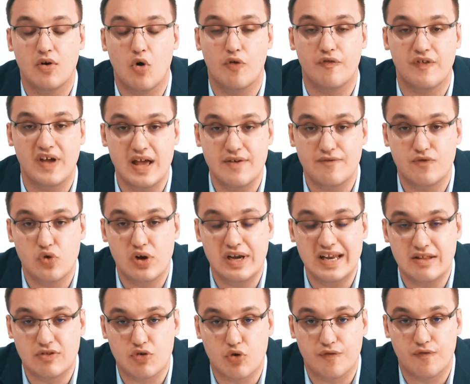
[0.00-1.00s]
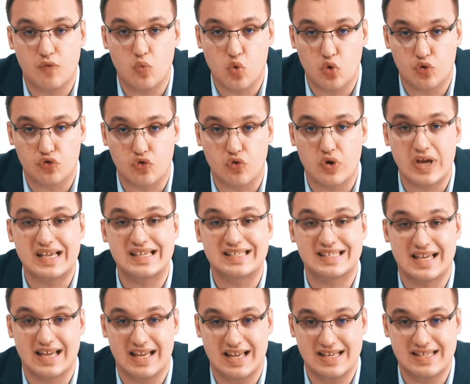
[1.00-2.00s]
of every liter of water
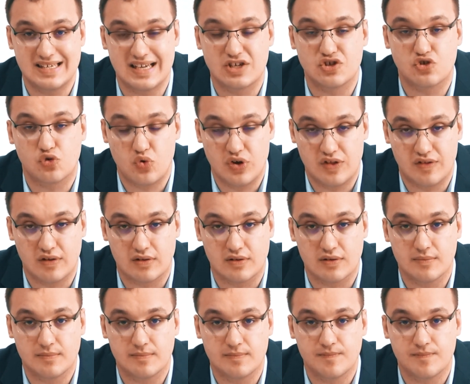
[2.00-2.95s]
is excreted.